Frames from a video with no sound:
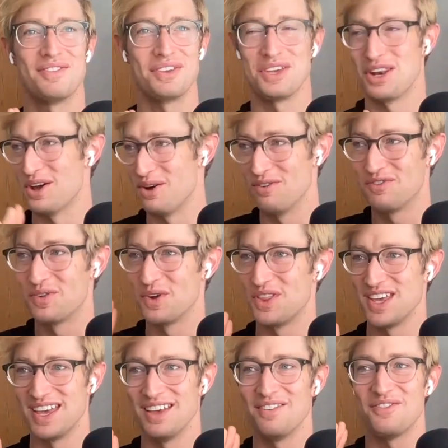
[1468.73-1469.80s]
you know for
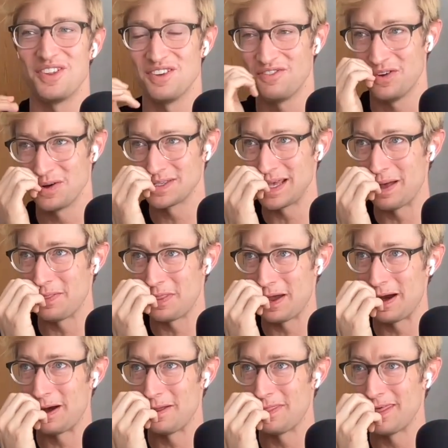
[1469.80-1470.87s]
the for the folks out
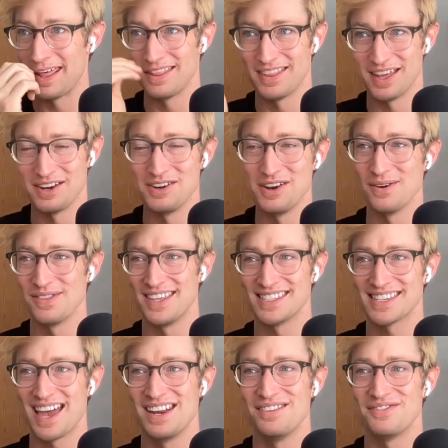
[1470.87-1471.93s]
there that that know
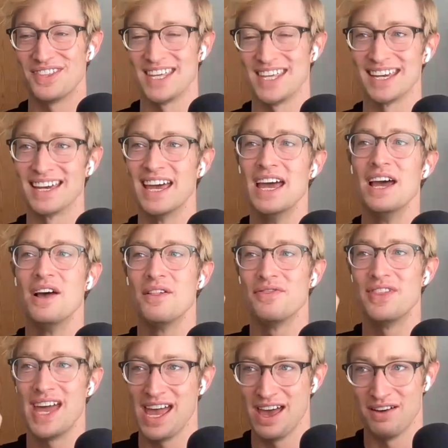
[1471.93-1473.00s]
this kind of thing
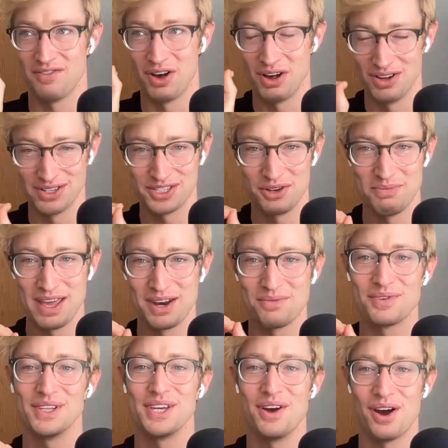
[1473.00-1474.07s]
they have also made it
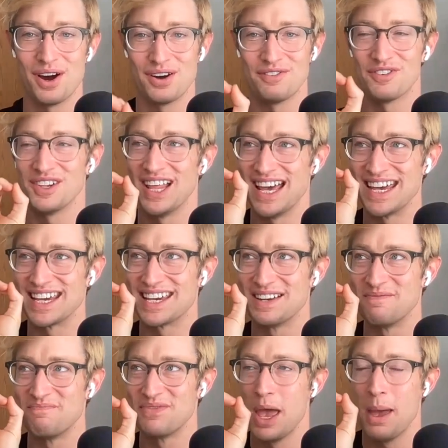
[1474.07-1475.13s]
really hard for like